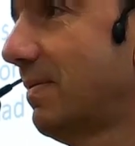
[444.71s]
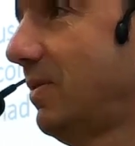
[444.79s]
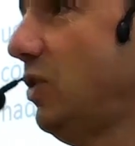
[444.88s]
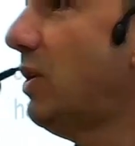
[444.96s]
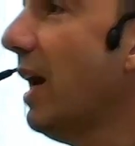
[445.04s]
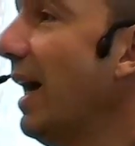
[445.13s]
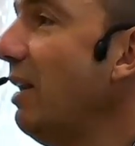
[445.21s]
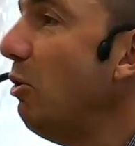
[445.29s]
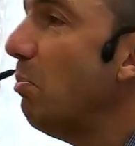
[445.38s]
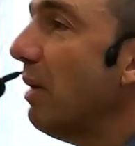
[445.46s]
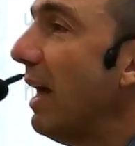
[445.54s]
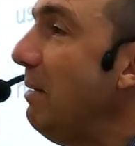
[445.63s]
You
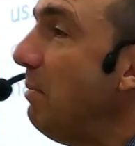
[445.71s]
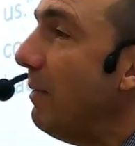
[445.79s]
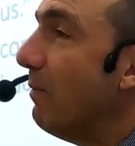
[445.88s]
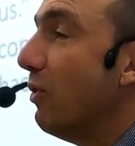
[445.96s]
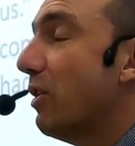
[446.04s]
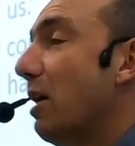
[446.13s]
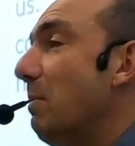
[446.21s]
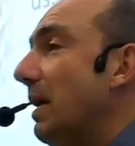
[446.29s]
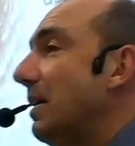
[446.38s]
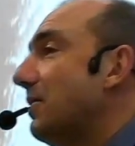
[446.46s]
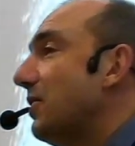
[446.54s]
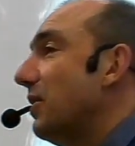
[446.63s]
cannot blame him for
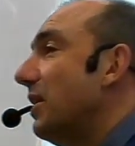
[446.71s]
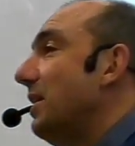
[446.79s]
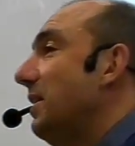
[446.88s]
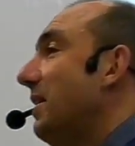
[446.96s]
coming to the